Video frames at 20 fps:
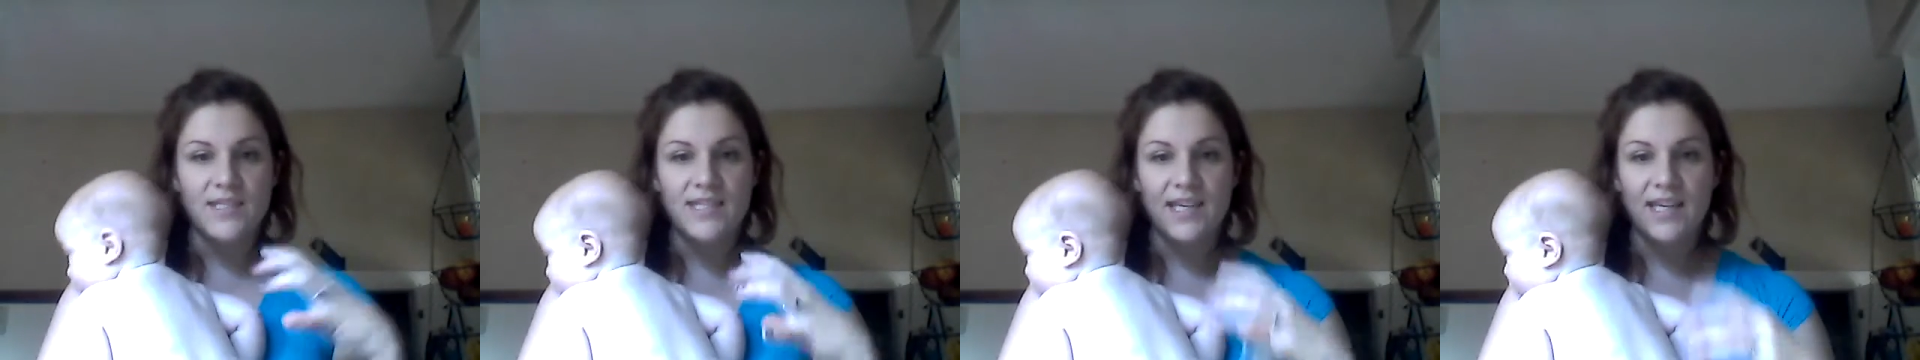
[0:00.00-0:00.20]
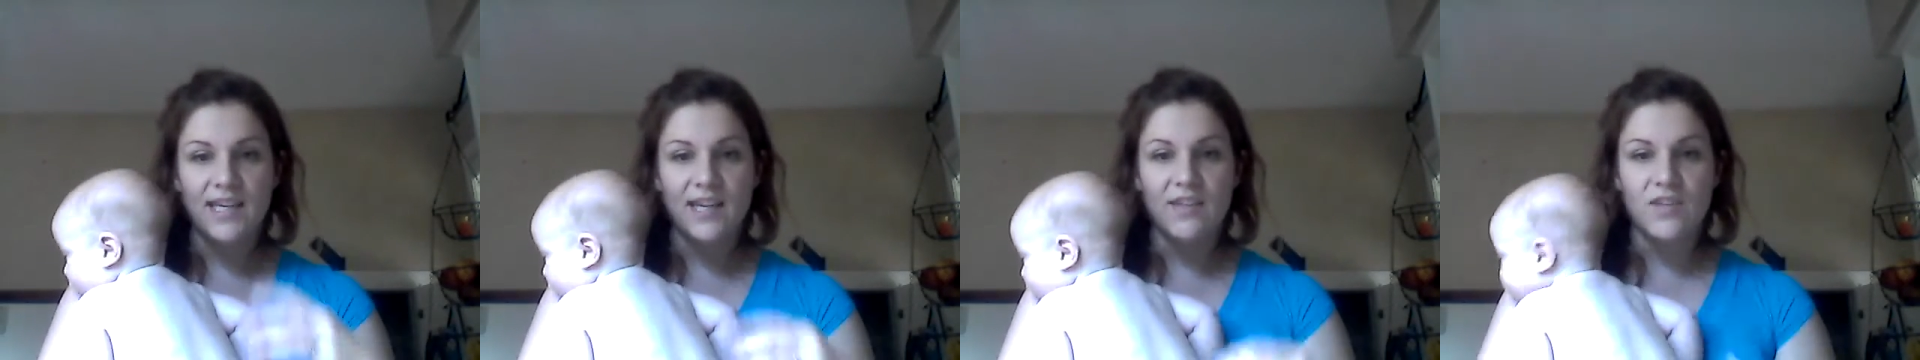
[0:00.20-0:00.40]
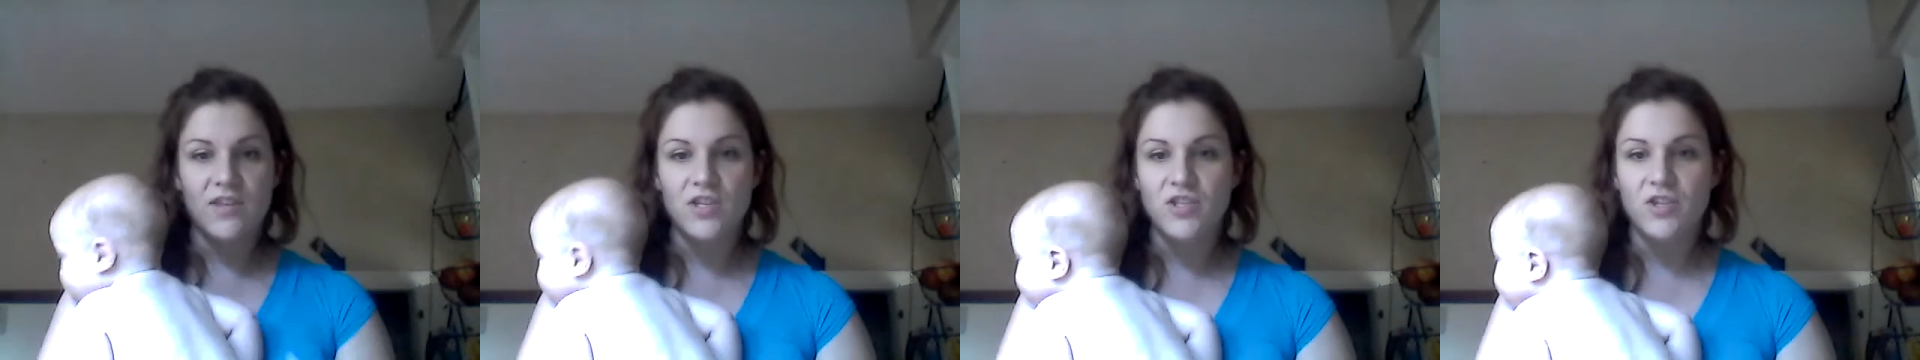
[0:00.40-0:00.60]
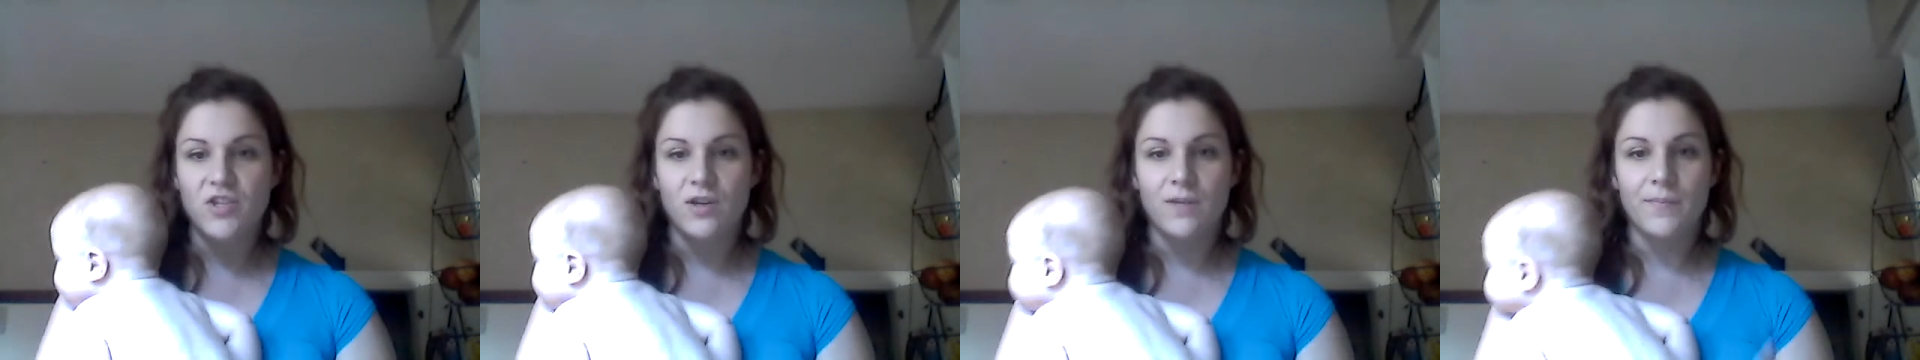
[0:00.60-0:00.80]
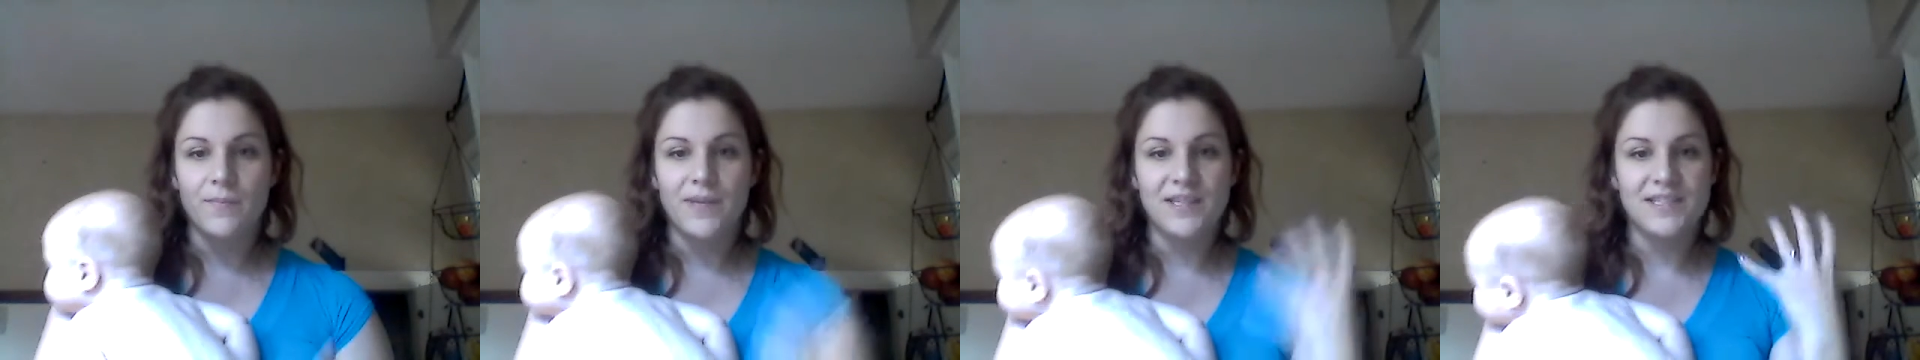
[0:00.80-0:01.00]
digging in the
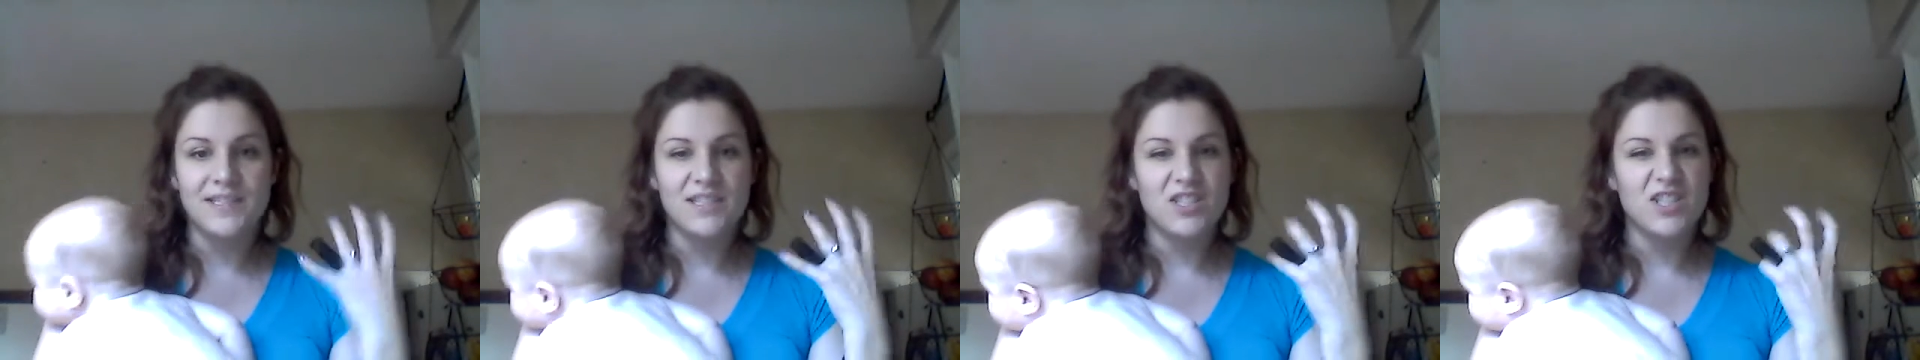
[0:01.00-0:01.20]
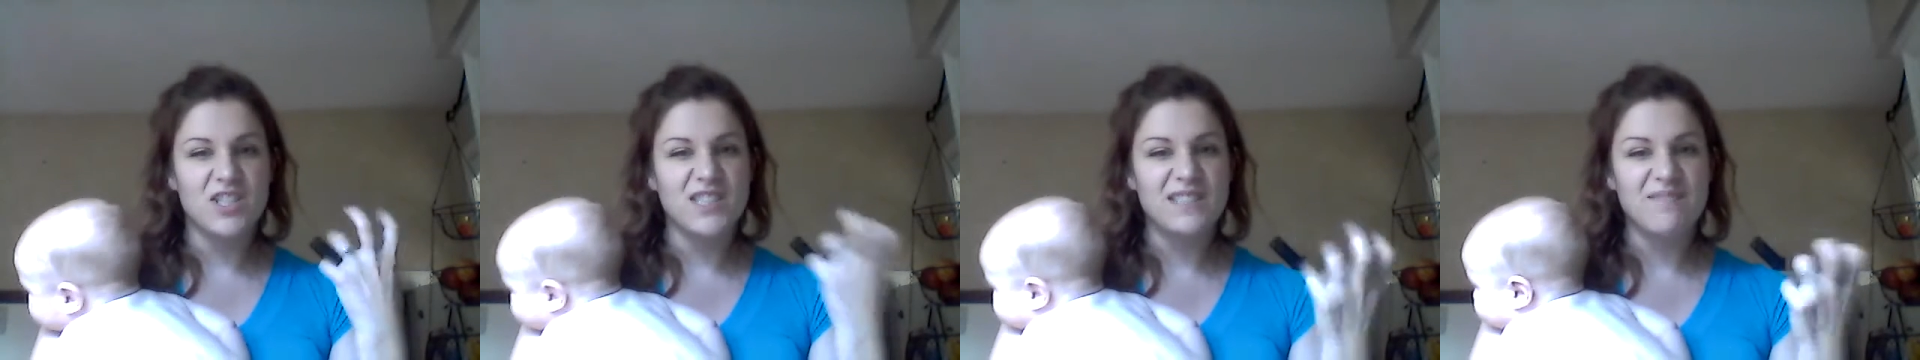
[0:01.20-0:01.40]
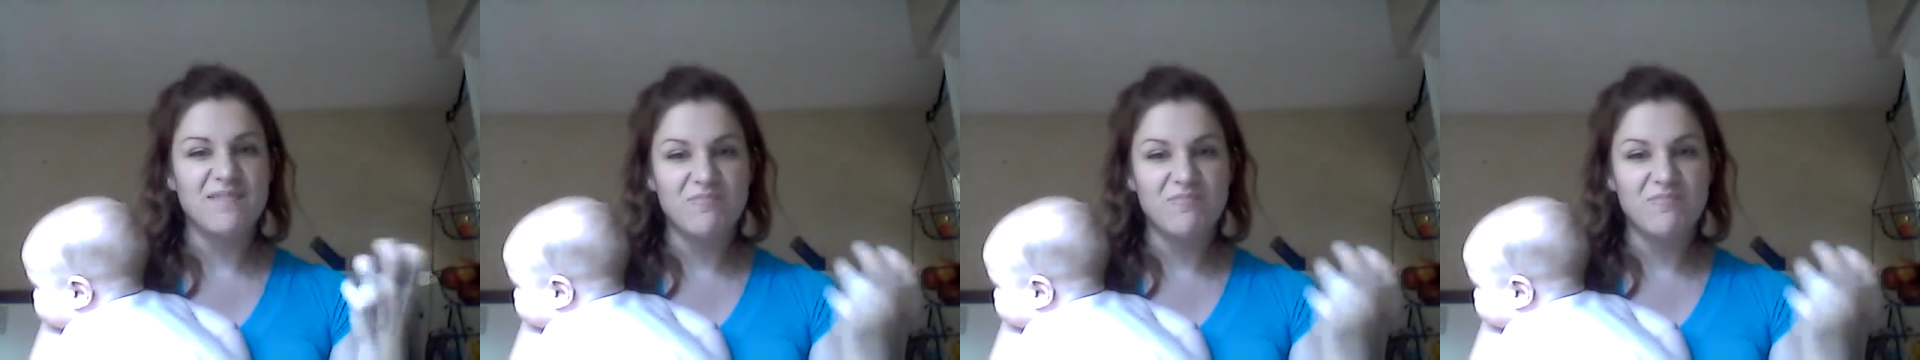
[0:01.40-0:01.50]
dirt because it just